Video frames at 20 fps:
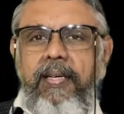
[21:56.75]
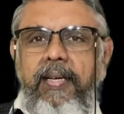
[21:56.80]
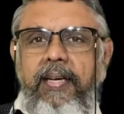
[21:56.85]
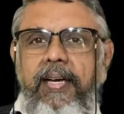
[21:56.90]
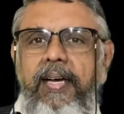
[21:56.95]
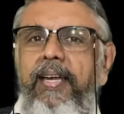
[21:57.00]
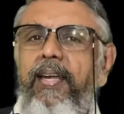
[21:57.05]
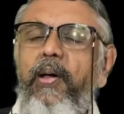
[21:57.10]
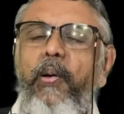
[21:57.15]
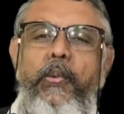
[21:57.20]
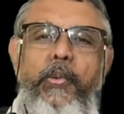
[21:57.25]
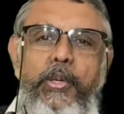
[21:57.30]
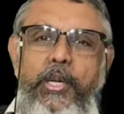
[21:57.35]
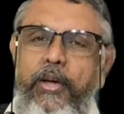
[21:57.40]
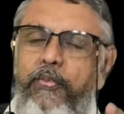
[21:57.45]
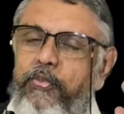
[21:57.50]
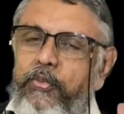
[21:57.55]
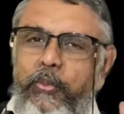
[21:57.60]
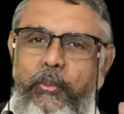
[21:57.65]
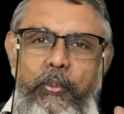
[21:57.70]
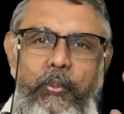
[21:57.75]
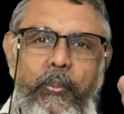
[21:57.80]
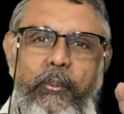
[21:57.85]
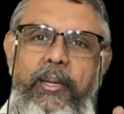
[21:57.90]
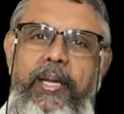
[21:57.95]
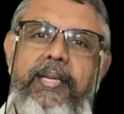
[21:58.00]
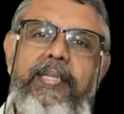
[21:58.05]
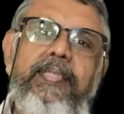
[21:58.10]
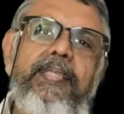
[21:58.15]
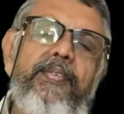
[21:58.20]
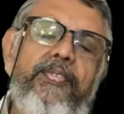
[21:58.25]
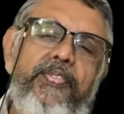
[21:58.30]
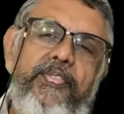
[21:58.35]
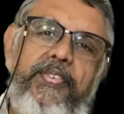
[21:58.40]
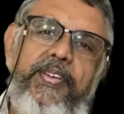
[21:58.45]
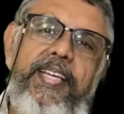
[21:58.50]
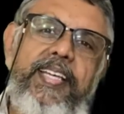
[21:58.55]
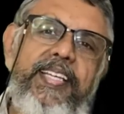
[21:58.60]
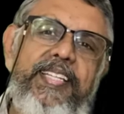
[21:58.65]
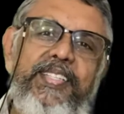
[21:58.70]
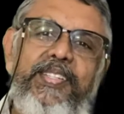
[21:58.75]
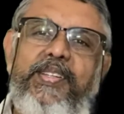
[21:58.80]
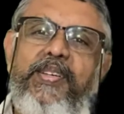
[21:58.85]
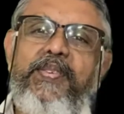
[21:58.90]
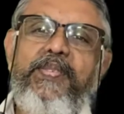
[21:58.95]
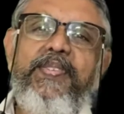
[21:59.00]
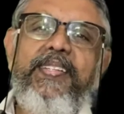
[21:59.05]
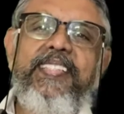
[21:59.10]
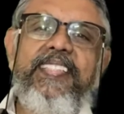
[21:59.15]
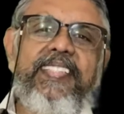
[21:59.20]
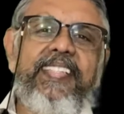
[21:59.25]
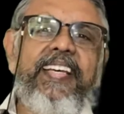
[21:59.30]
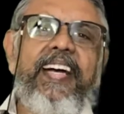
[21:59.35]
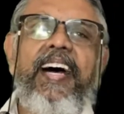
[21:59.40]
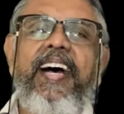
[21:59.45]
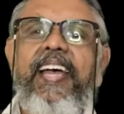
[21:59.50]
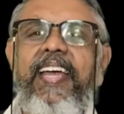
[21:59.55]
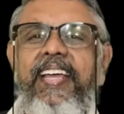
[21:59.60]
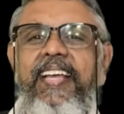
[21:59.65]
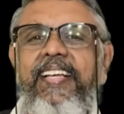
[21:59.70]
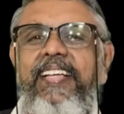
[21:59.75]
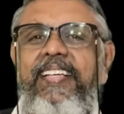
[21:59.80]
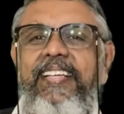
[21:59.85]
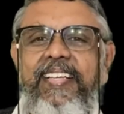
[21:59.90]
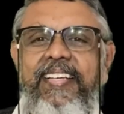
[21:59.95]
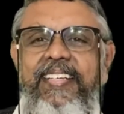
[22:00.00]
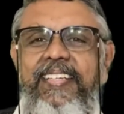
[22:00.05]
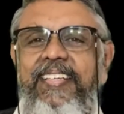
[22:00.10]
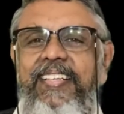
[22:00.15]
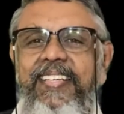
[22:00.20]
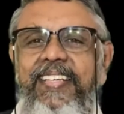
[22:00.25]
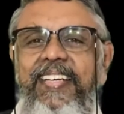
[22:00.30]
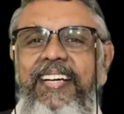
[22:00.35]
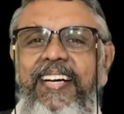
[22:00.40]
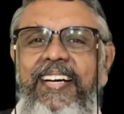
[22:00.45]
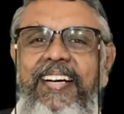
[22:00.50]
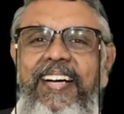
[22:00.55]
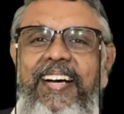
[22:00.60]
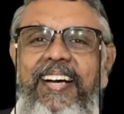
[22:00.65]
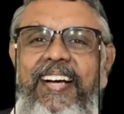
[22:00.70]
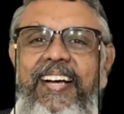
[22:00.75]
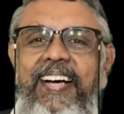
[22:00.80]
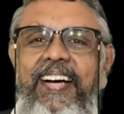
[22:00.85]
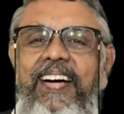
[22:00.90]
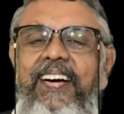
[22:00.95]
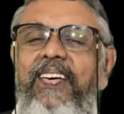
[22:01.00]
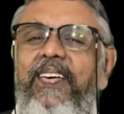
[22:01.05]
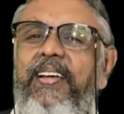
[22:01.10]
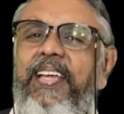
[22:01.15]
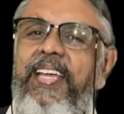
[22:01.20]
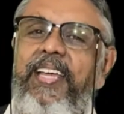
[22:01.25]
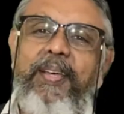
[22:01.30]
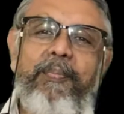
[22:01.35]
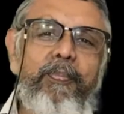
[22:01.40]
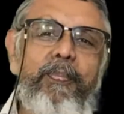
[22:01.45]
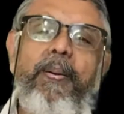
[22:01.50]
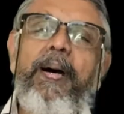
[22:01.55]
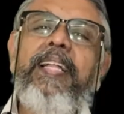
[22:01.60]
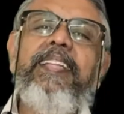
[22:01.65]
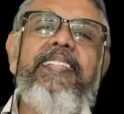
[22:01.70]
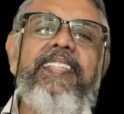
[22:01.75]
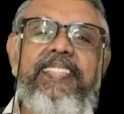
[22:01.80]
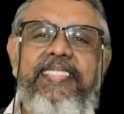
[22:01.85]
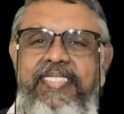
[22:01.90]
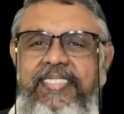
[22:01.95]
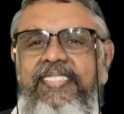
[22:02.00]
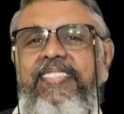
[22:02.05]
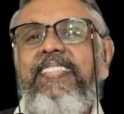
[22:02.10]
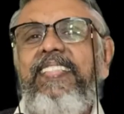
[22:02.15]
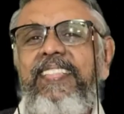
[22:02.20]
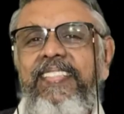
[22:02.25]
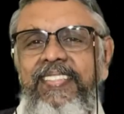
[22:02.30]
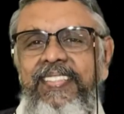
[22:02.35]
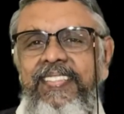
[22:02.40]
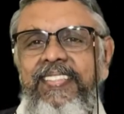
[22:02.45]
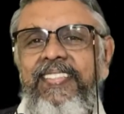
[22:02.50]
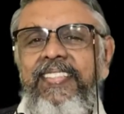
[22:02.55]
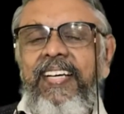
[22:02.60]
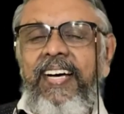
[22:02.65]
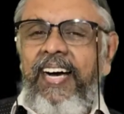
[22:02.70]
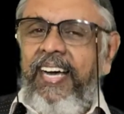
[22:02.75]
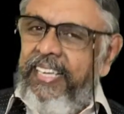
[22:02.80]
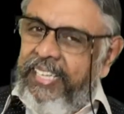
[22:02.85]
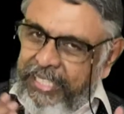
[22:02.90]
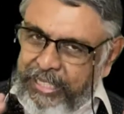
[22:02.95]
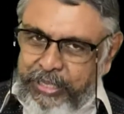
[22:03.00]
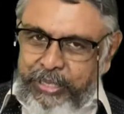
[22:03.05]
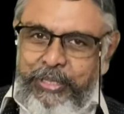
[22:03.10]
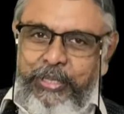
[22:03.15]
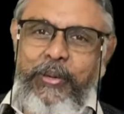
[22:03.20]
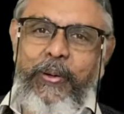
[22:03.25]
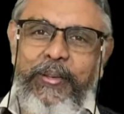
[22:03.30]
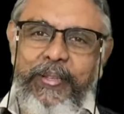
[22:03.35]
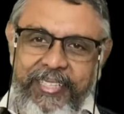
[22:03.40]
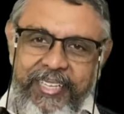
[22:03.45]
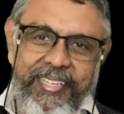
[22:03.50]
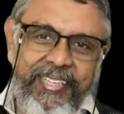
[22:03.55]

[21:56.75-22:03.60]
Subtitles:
And now you have to look at the face of this guy. Okay, pathetic. I enjoy